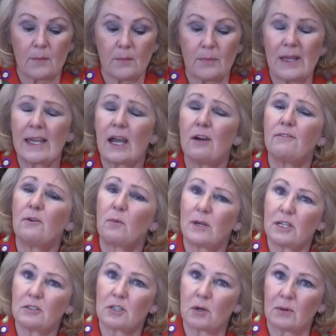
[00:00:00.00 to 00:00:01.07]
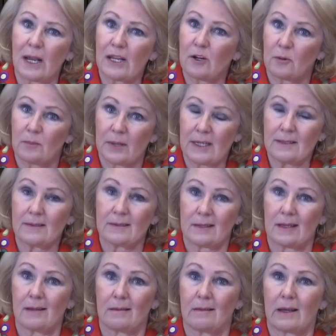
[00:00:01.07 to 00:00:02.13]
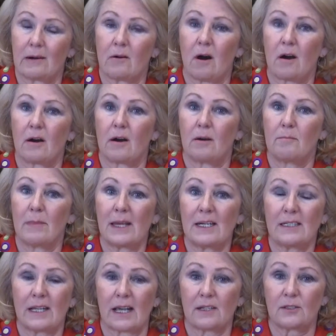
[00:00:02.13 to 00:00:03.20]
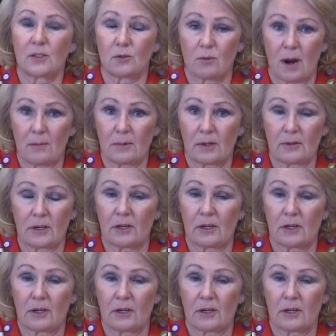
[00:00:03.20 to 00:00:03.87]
Be careful when you donate your PC. There are metadata scrubber.